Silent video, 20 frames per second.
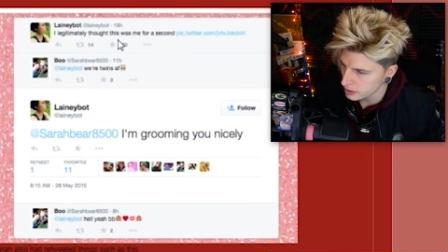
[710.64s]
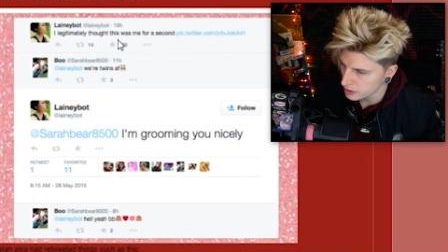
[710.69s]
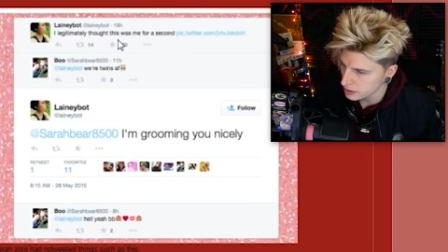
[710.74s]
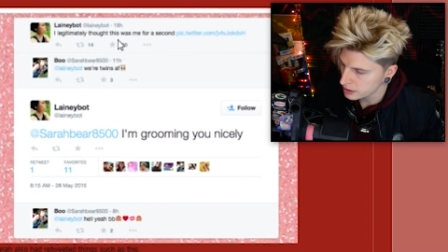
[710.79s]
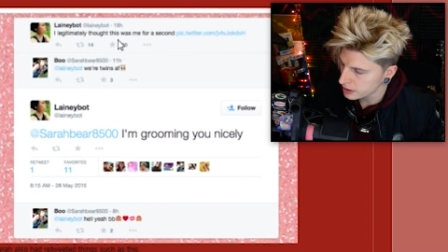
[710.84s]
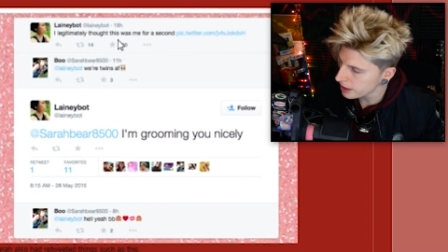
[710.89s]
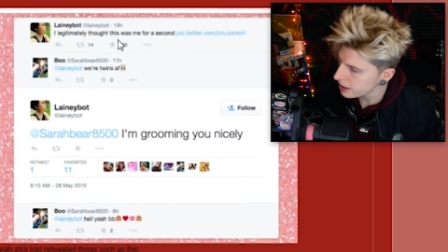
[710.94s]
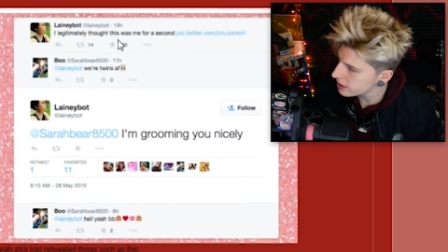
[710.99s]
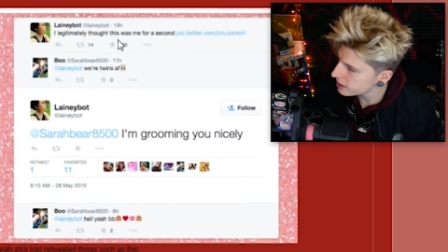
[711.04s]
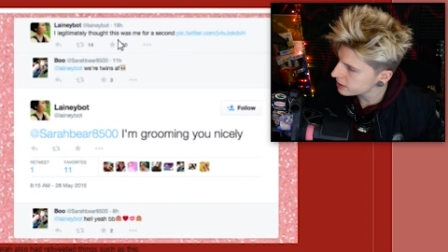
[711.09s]

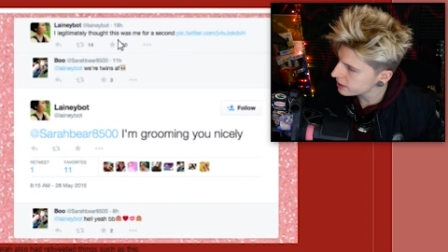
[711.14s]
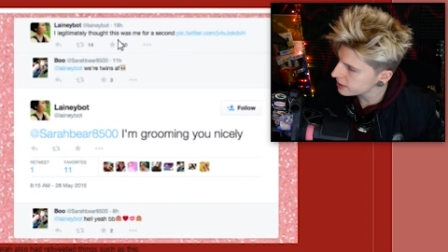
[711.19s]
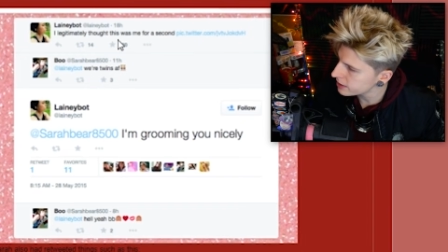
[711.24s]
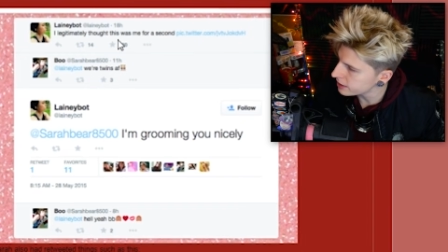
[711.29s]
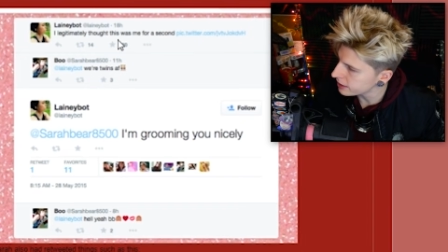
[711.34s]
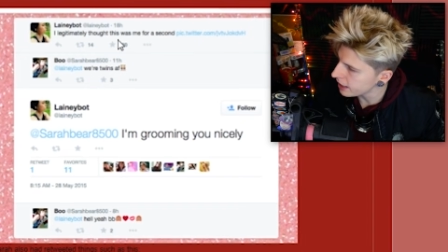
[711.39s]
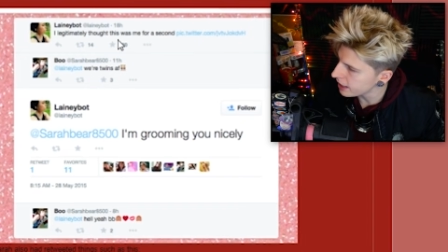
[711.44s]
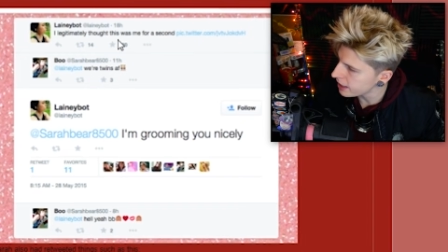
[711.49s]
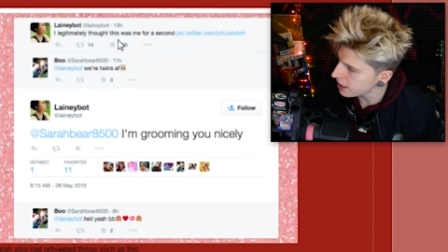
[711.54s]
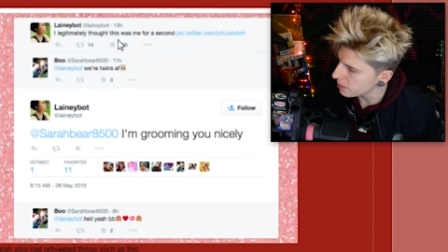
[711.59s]
Sarah
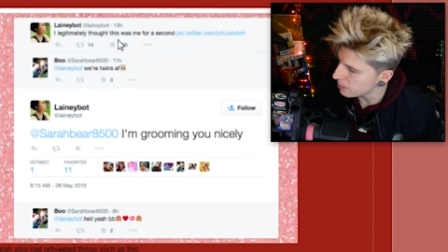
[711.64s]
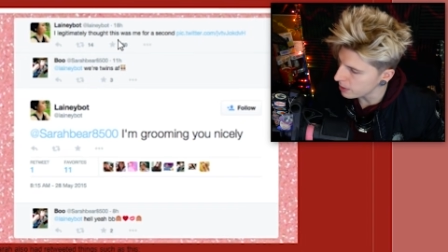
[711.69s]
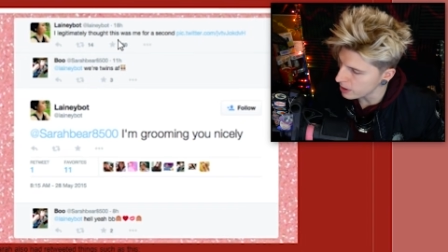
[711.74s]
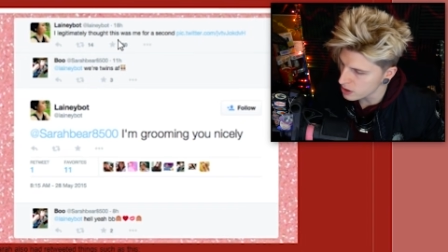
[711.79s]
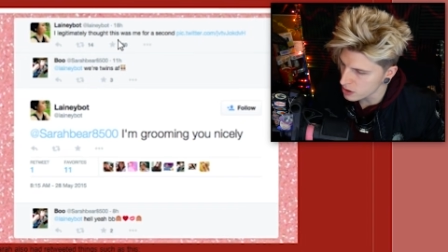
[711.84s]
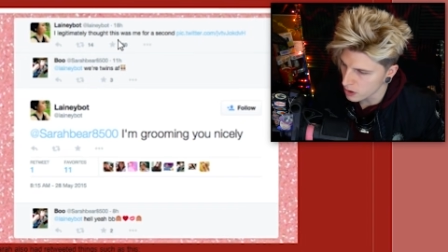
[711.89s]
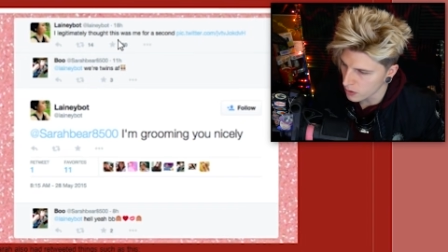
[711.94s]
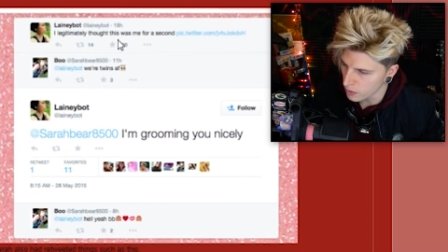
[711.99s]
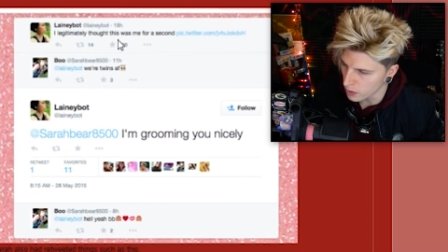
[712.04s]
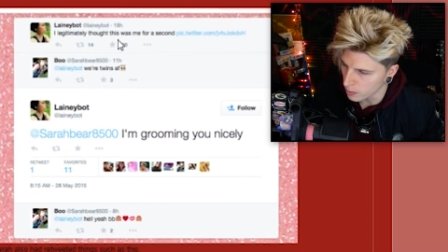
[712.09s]
sends Lainey a
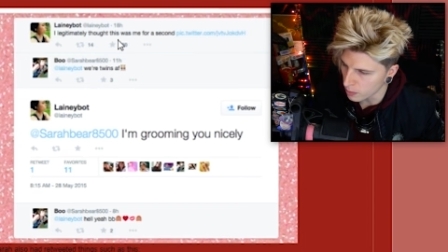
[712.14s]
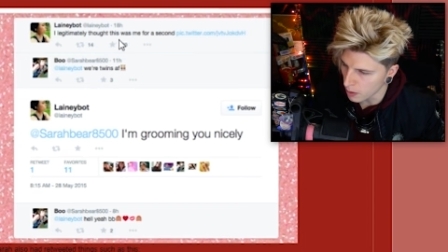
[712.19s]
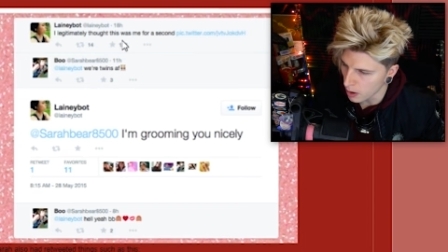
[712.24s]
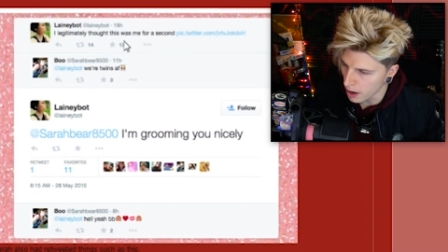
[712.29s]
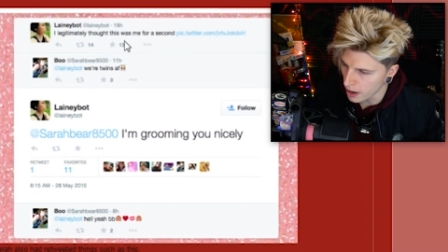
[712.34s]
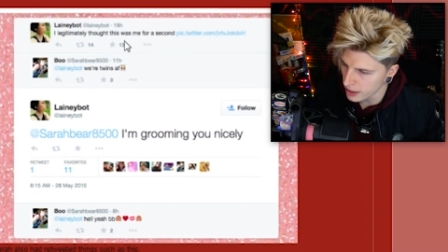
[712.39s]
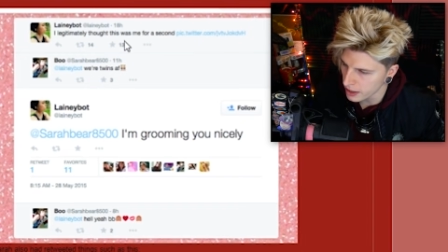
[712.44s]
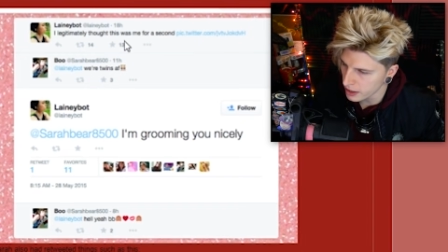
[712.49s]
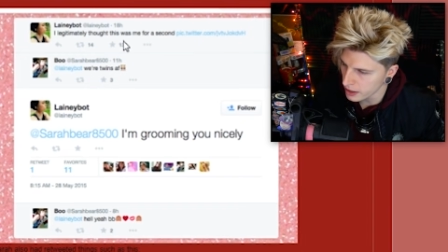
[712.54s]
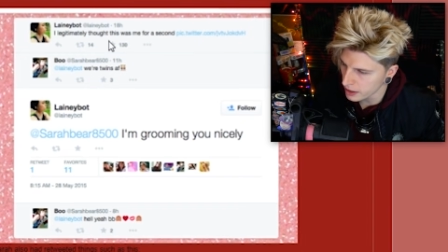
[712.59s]
picture of her
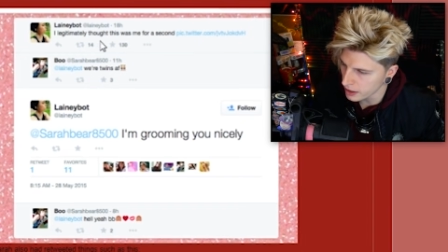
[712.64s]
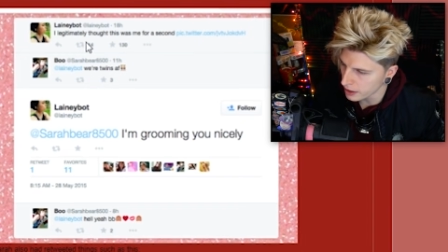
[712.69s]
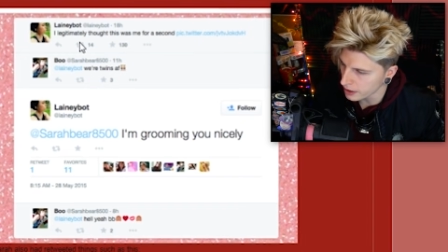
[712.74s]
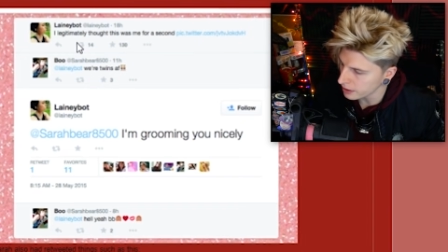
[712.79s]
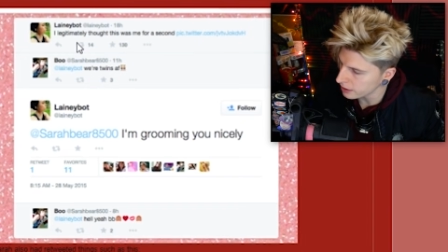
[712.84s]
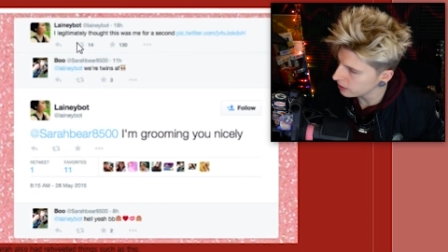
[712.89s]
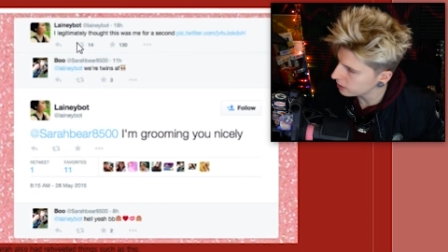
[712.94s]
body.